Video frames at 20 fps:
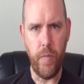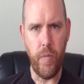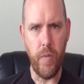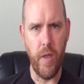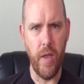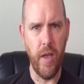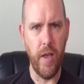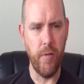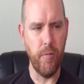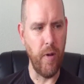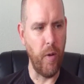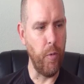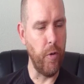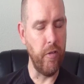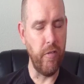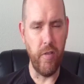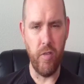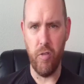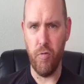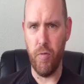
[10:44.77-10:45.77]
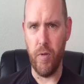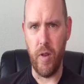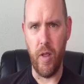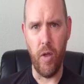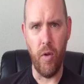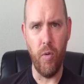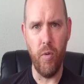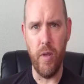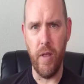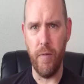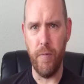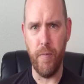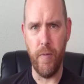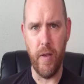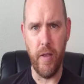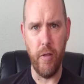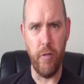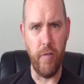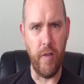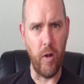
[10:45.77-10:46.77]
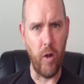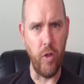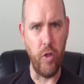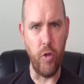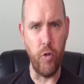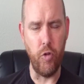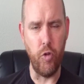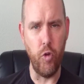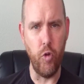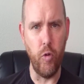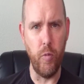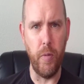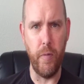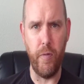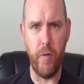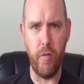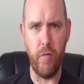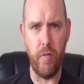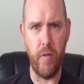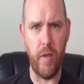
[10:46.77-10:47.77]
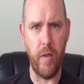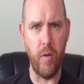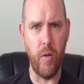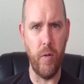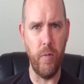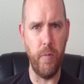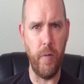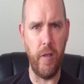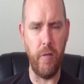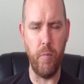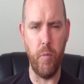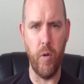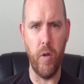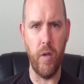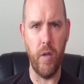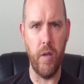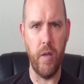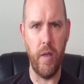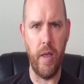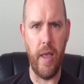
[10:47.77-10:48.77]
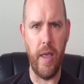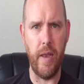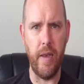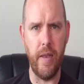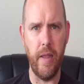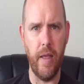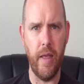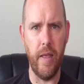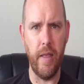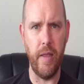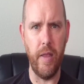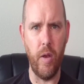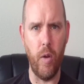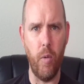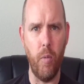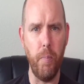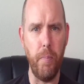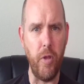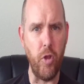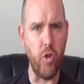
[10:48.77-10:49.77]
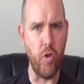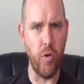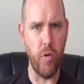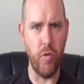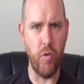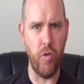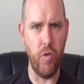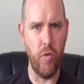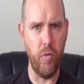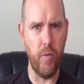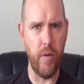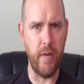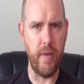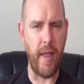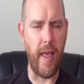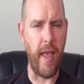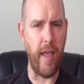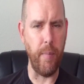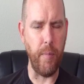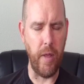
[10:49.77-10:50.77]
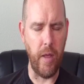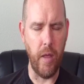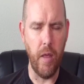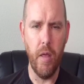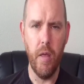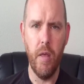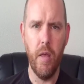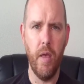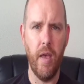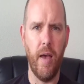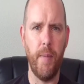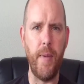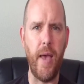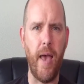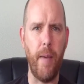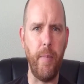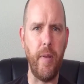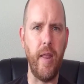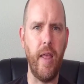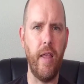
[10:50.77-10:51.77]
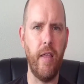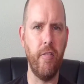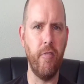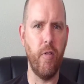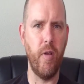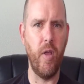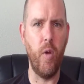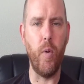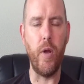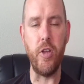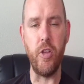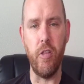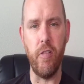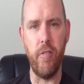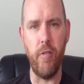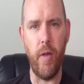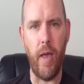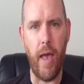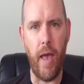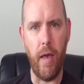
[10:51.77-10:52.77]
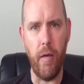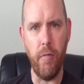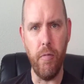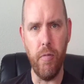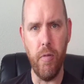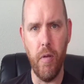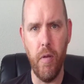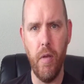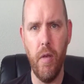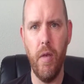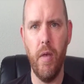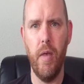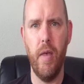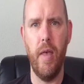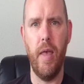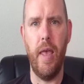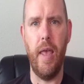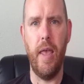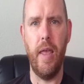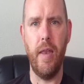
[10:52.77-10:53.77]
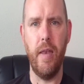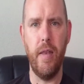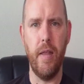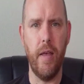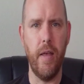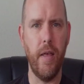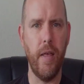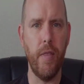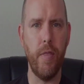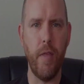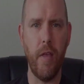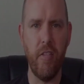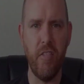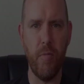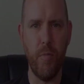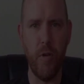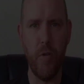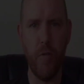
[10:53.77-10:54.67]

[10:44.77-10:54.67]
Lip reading: right where you see this video. If you see it on YouTube, if you see it on Facebook, and be sure to tag me. I'm happy to answer any questions you have. And thanks so much